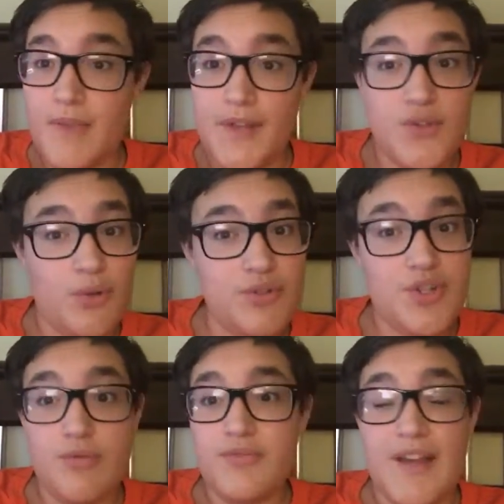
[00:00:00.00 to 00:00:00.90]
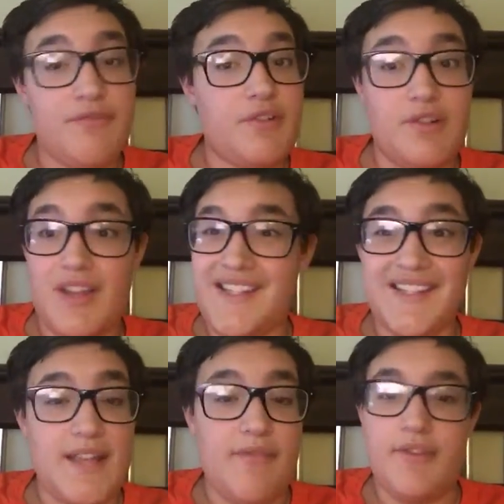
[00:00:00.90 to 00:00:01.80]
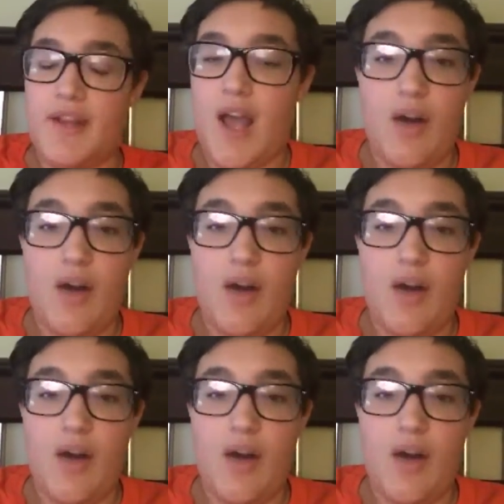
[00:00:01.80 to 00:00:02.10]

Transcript: I told you, definitely, it's a definite.